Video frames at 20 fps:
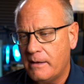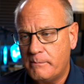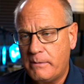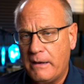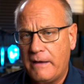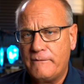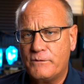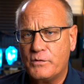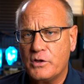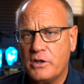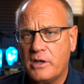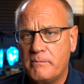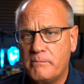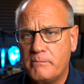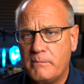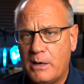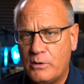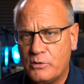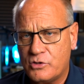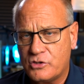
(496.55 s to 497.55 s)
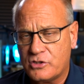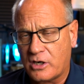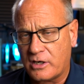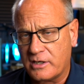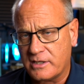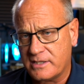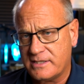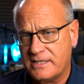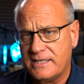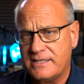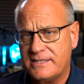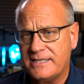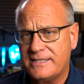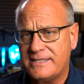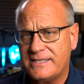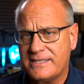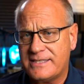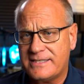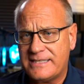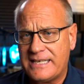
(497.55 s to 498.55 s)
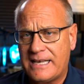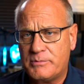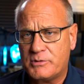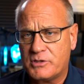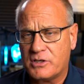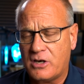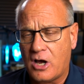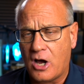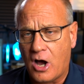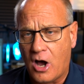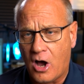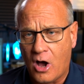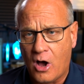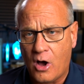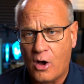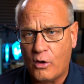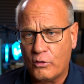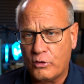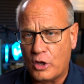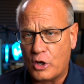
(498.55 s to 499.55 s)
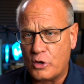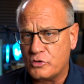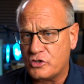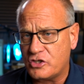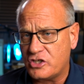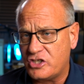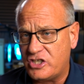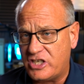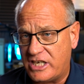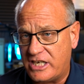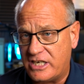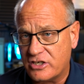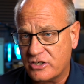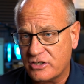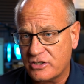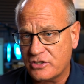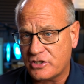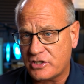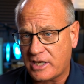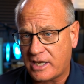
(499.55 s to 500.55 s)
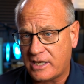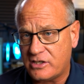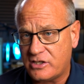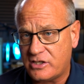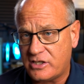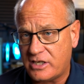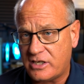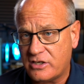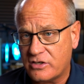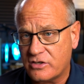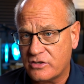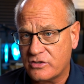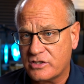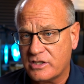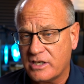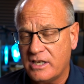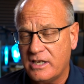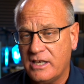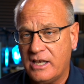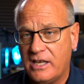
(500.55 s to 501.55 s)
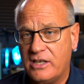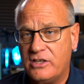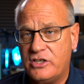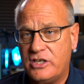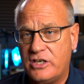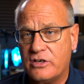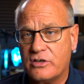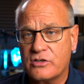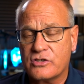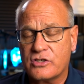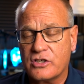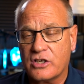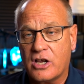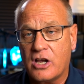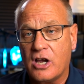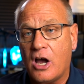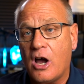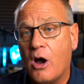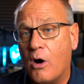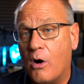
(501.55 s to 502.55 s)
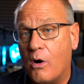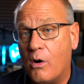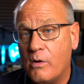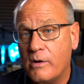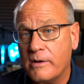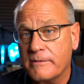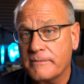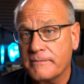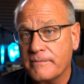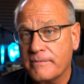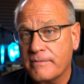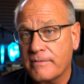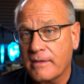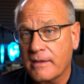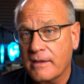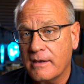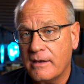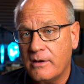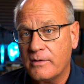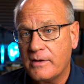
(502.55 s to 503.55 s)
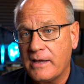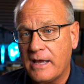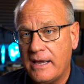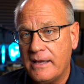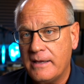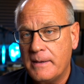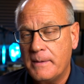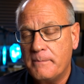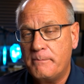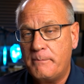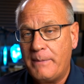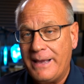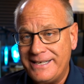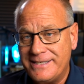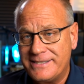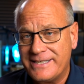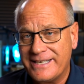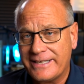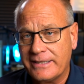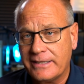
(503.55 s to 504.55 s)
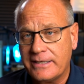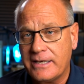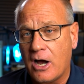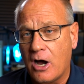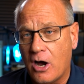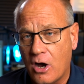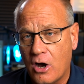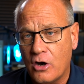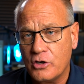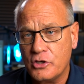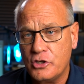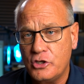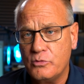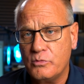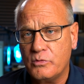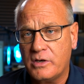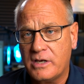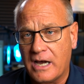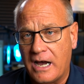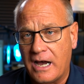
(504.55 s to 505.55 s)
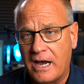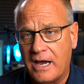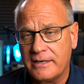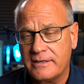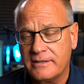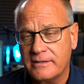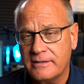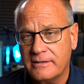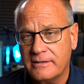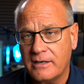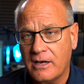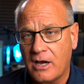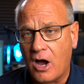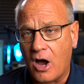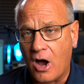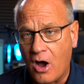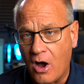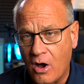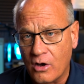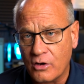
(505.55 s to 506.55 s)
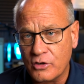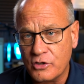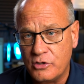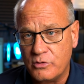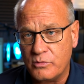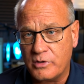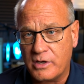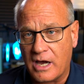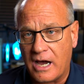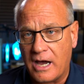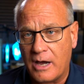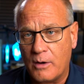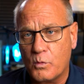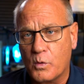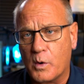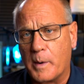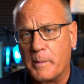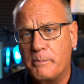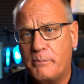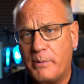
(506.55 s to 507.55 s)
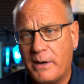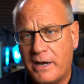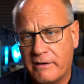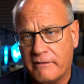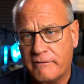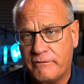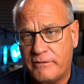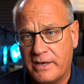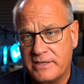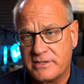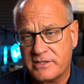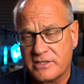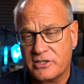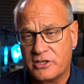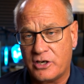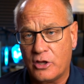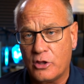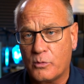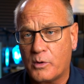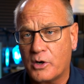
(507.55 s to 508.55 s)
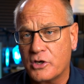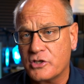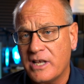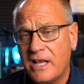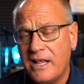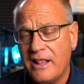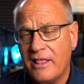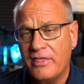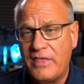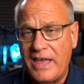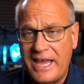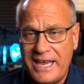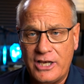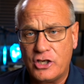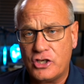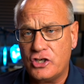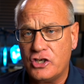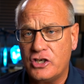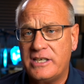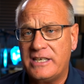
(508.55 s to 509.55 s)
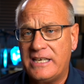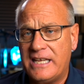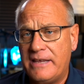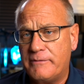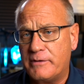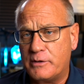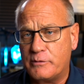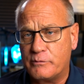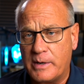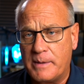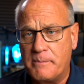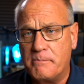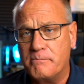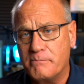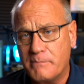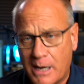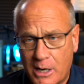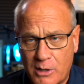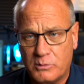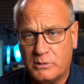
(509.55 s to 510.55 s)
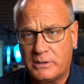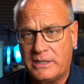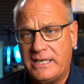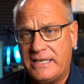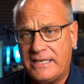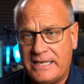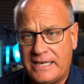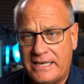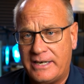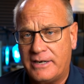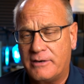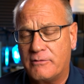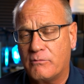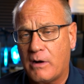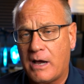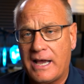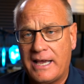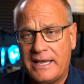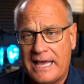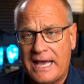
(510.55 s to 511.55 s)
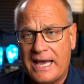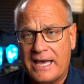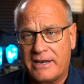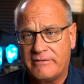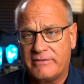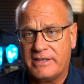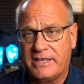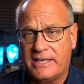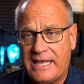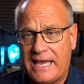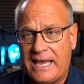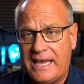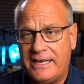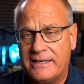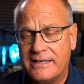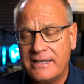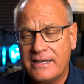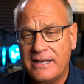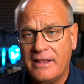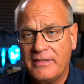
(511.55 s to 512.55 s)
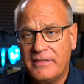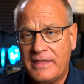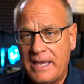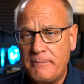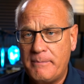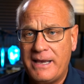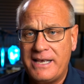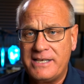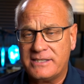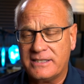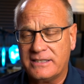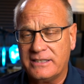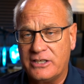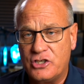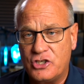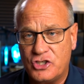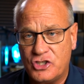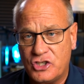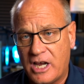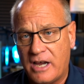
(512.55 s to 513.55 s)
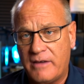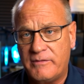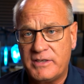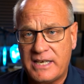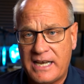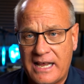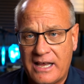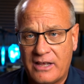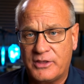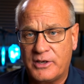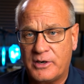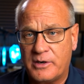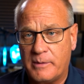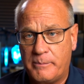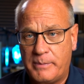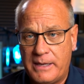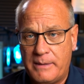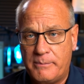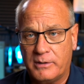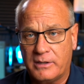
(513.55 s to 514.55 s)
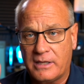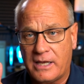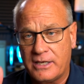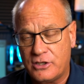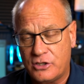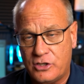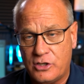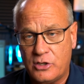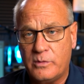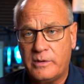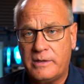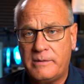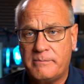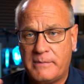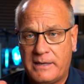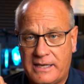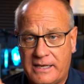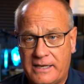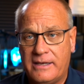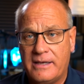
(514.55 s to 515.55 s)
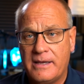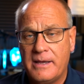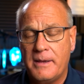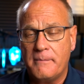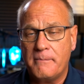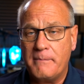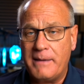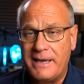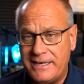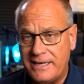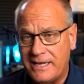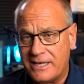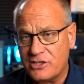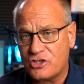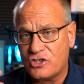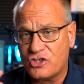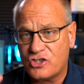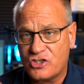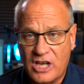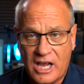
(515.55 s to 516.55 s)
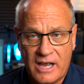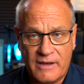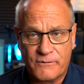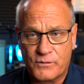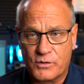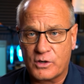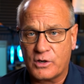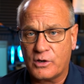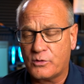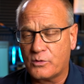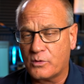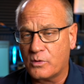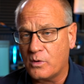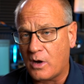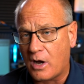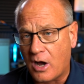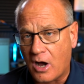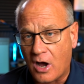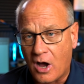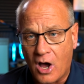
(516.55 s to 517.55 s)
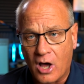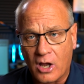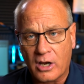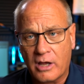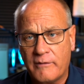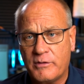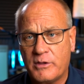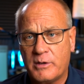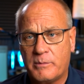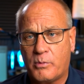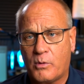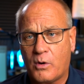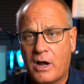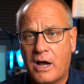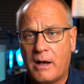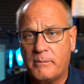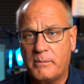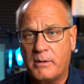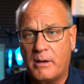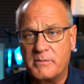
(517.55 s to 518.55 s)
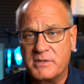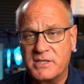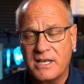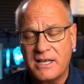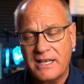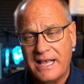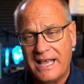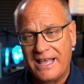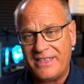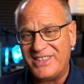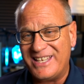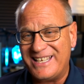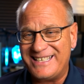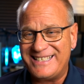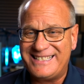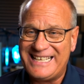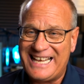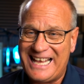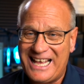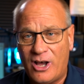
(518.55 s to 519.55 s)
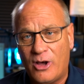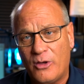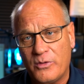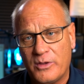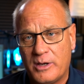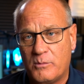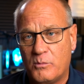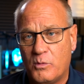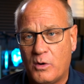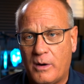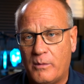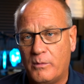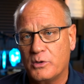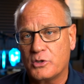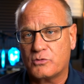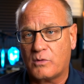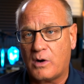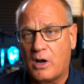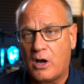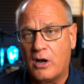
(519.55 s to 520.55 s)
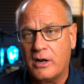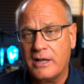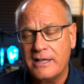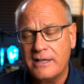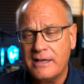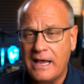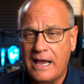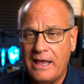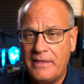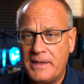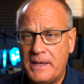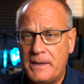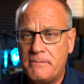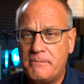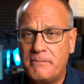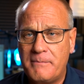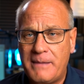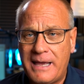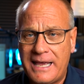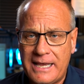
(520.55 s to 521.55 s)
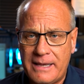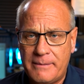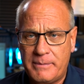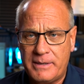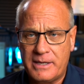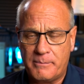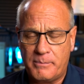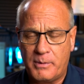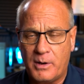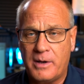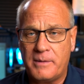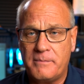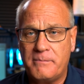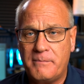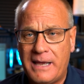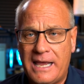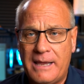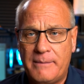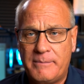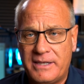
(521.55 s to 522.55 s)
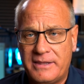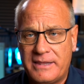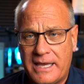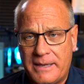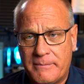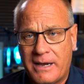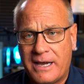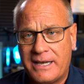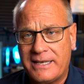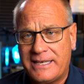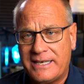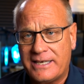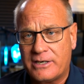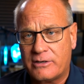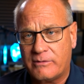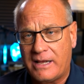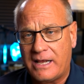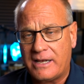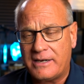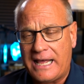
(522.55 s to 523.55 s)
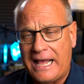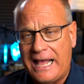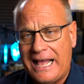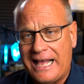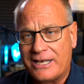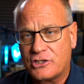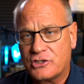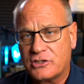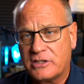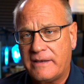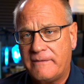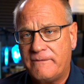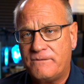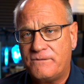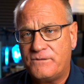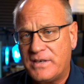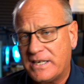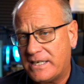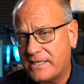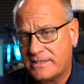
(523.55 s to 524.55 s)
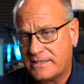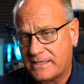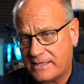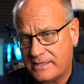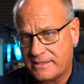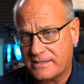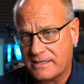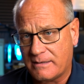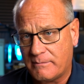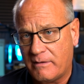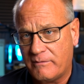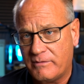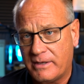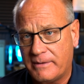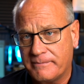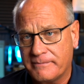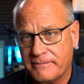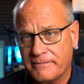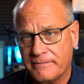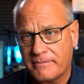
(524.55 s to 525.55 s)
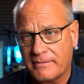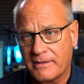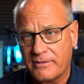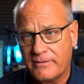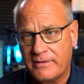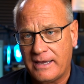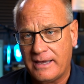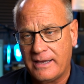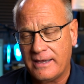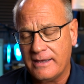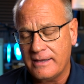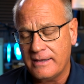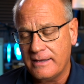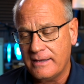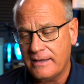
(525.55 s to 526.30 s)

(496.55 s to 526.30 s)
But for the most part, since its inception, all those years and years and years ago, okay, basically all you got were bug fixes. In other words, they couldn't even remotely get it right out of the gate. They basically shoved it out there to people like you and me, made us suffer through all of the problems, and then tell them what was wrong. And then maybe upon maybe they might get around to actually fixing some of them. Okay.